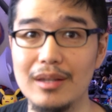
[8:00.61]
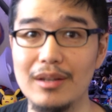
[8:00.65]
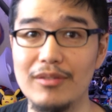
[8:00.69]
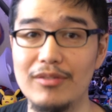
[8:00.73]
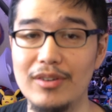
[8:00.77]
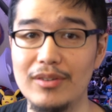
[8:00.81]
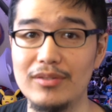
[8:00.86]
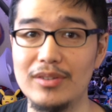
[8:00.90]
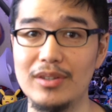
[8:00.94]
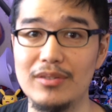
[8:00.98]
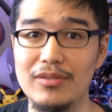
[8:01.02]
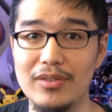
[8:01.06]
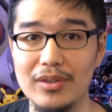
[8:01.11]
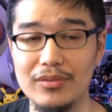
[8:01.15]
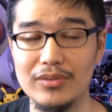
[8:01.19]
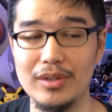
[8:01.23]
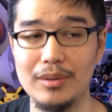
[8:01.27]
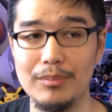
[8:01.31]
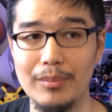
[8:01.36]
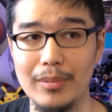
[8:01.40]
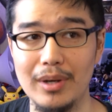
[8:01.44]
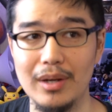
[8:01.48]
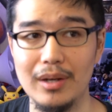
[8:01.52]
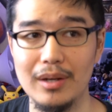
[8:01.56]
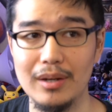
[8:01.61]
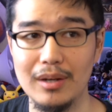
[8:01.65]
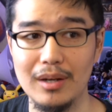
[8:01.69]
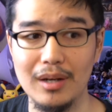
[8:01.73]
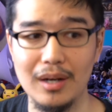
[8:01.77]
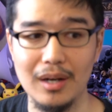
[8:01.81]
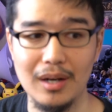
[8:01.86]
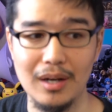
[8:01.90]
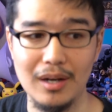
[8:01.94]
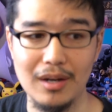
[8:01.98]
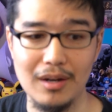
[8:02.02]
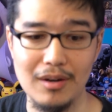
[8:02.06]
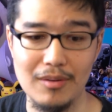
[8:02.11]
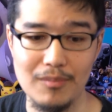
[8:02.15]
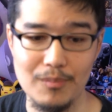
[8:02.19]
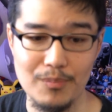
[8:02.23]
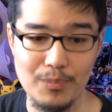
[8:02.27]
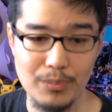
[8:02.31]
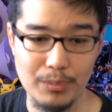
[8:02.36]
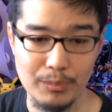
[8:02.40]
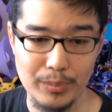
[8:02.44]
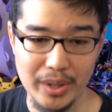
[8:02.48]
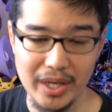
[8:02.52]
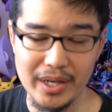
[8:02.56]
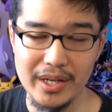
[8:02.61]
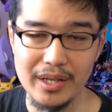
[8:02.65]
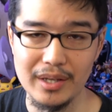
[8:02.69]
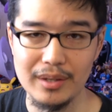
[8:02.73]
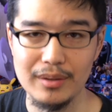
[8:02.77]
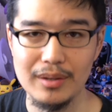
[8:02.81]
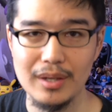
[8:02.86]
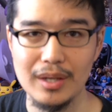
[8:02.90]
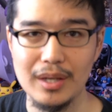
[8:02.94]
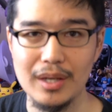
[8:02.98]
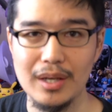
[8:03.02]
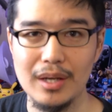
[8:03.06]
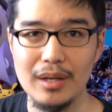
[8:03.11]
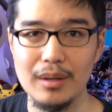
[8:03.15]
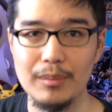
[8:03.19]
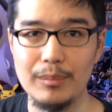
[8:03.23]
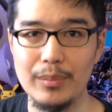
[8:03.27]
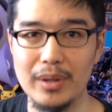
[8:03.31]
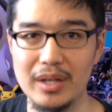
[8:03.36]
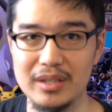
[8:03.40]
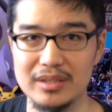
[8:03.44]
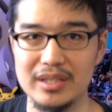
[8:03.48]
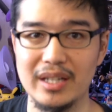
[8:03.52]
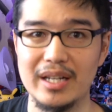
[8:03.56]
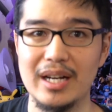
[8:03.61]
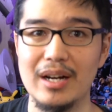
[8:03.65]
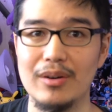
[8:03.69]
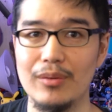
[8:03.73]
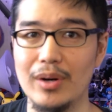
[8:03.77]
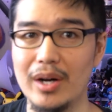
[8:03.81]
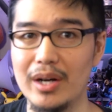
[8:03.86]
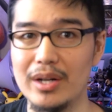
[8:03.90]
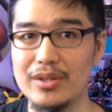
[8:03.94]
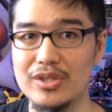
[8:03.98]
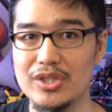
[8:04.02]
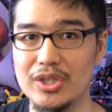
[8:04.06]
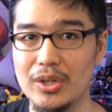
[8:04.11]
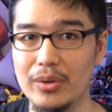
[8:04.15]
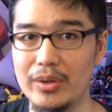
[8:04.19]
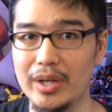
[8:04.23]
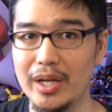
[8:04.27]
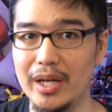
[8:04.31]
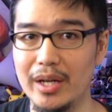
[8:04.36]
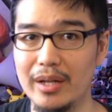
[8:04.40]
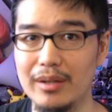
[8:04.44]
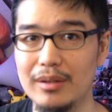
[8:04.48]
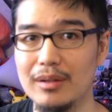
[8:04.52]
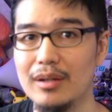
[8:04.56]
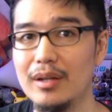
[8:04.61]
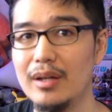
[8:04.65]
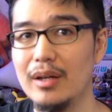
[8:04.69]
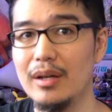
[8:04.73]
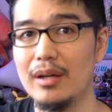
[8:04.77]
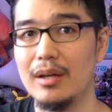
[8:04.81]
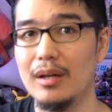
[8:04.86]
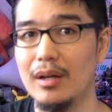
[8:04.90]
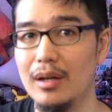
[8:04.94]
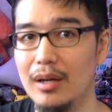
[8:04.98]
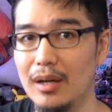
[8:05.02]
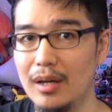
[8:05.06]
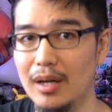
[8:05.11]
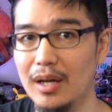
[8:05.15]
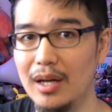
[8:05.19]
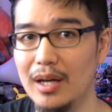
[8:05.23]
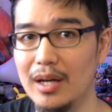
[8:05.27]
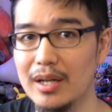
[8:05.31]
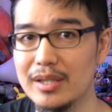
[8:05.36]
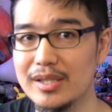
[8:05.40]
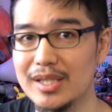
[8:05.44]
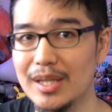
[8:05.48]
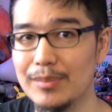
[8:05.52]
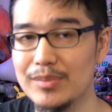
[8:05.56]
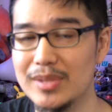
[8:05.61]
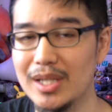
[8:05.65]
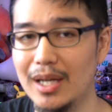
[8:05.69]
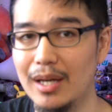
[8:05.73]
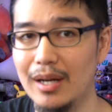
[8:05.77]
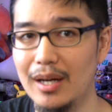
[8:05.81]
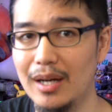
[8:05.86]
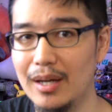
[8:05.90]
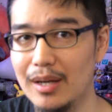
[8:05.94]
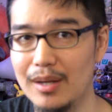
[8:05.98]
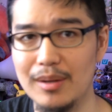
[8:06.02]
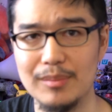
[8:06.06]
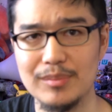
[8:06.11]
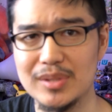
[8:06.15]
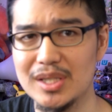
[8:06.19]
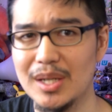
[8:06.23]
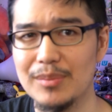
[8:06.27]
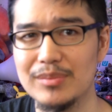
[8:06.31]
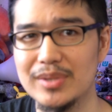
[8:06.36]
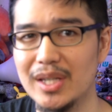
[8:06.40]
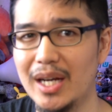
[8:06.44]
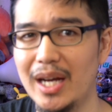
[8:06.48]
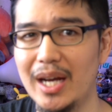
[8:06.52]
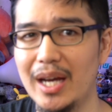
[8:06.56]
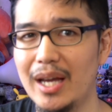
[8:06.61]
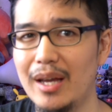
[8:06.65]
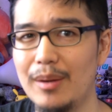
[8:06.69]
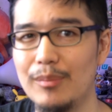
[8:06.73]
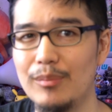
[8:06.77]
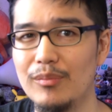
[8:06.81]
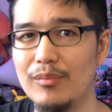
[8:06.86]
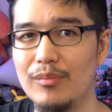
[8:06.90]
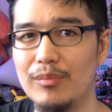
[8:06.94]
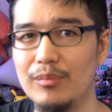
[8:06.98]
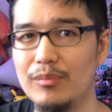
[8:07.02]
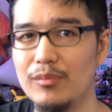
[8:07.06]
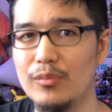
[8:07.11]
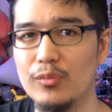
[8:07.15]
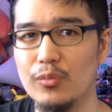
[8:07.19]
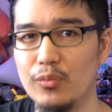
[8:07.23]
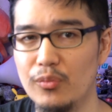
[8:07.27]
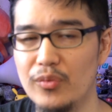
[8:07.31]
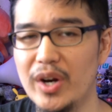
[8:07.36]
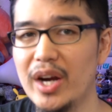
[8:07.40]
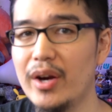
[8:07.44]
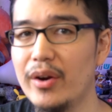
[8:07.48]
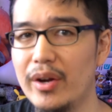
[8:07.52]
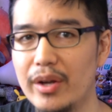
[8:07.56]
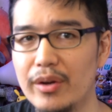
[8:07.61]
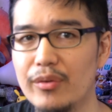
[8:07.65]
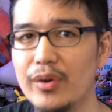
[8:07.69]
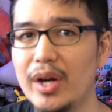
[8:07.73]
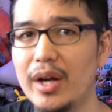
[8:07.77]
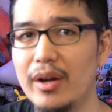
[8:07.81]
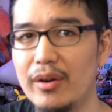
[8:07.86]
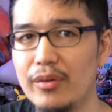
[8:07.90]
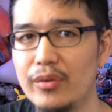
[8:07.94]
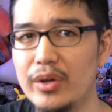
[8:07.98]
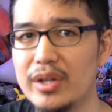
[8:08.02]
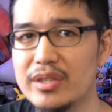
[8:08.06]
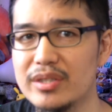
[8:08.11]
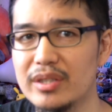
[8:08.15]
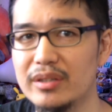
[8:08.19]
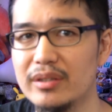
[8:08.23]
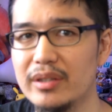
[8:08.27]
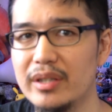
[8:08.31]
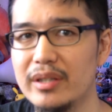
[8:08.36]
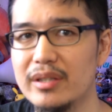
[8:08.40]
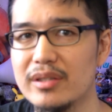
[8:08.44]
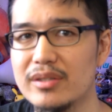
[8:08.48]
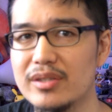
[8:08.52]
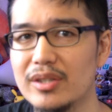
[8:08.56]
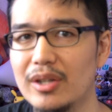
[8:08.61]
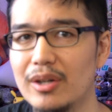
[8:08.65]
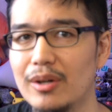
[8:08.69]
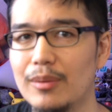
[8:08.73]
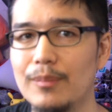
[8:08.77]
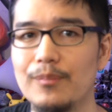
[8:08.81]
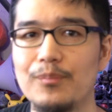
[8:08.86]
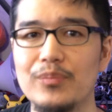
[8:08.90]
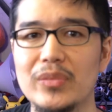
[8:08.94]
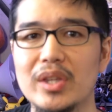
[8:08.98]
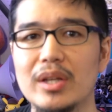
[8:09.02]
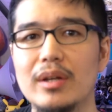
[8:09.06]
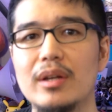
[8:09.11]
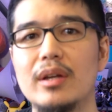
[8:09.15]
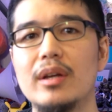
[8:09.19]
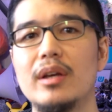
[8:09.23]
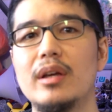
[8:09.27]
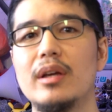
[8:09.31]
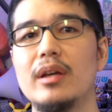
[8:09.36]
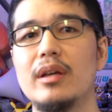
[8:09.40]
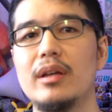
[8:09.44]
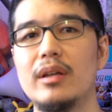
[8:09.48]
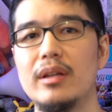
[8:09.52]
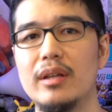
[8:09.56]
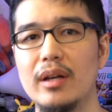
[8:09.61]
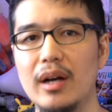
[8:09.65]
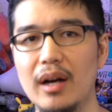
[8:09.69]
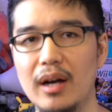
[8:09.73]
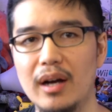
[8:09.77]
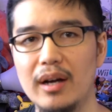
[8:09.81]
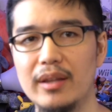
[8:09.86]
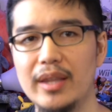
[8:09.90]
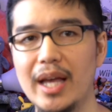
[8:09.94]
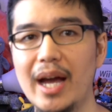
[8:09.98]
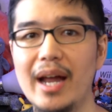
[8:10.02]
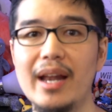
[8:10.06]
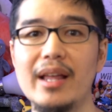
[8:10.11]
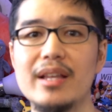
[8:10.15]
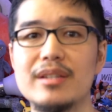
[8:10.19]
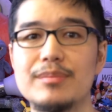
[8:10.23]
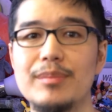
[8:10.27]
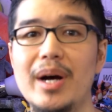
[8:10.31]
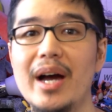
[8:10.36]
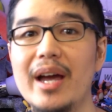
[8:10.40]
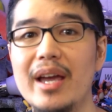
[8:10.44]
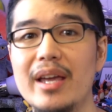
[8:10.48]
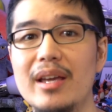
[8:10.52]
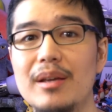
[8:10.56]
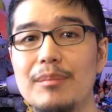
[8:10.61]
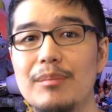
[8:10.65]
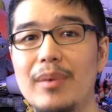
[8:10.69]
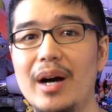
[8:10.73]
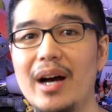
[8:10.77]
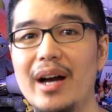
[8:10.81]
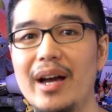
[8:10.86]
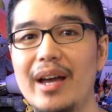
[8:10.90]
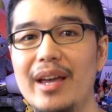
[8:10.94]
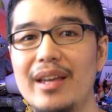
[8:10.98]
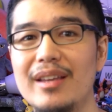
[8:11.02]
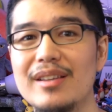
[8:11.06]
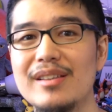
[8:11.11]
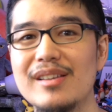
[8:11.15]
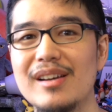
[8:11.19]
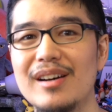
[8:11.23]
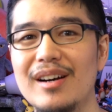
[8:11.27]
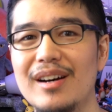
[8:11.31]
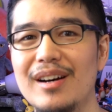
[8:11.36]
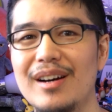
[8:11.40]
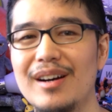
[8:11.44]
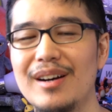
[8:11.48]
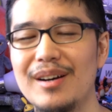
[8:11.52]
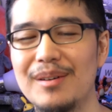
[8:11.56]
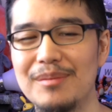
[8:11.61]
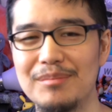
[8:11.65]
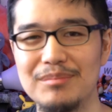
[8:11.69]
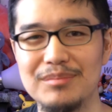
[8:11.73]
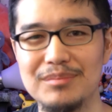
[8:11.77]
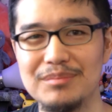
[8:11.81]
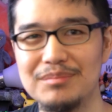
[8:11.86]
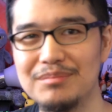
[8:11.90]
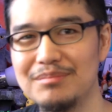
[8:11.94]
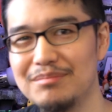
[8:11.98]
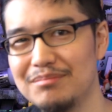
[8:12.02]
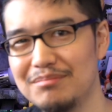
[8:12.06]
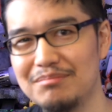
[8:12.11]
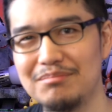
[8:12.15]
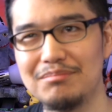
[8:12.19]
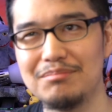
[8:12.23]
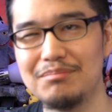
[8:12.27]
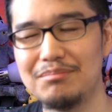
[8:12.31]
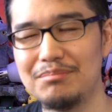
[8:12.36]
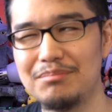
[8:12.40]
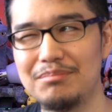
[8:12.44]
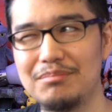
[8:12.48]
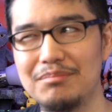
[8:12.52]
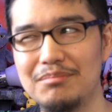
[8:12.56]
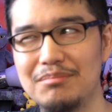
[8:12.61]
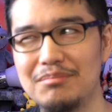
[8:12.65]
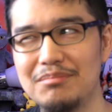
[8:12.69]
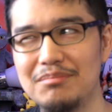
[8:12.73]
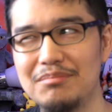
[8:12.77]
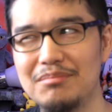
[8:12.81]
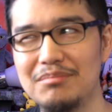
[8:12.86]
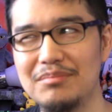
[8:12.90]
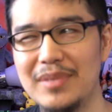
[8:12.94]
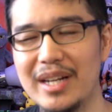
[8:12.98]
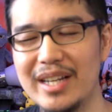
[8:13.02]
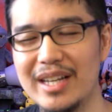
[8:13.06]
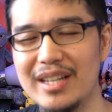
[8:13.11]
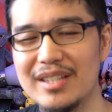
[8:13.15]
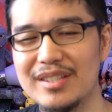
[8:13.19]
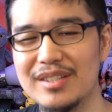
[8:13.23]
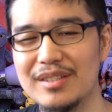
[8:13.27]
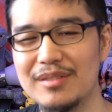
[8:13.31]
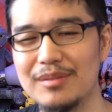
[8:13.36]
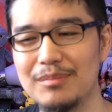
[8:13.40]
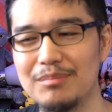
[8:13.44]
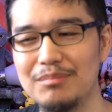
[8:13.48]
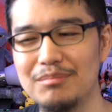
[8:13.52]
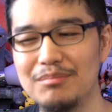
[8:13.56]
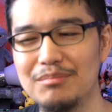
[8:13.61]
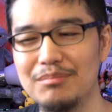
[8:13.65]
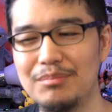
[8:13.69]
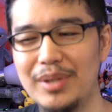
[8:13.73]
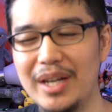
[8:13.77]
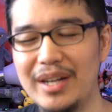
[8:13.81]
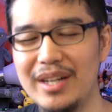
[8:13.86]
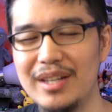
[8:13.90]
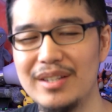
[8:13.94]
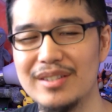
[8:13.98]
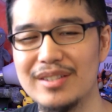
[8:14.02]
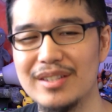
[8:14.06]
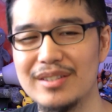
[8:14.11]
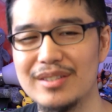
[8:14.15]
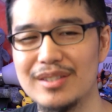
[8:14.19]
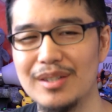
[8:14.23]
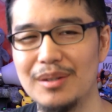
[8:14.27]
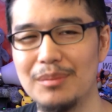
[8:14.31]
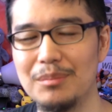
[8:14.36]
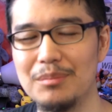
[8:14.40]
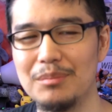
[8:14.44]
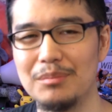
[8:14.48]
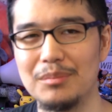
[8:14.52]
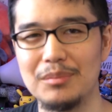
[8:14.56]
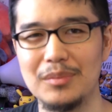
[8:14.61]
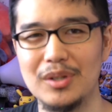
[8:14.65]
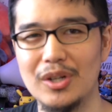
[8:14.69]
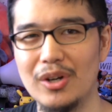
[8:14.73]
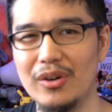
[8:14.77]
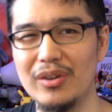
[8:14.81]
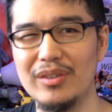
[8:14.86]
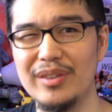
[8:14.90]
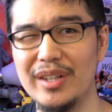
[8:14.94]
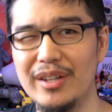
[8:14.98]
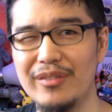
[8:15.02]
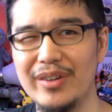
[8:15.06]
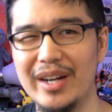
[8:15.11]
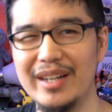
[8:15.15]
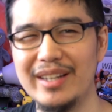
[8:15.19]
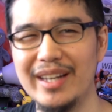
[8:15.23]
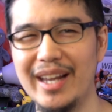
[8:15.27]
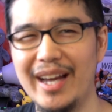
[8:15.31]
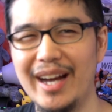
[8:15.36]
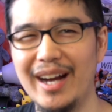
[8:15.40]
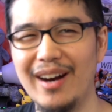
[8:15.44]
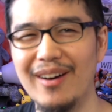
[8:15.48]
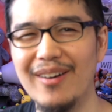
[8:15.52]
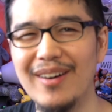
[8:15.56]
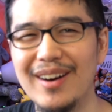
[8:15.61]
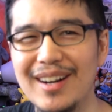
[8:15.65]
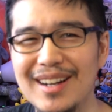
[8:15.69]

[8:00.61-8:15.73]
the 50-50 uh, pity because I got Raiden Shogun uh, sometime, uh, sometime very, very recently. So uh, that is my, my um, I guess, pity system currently right now.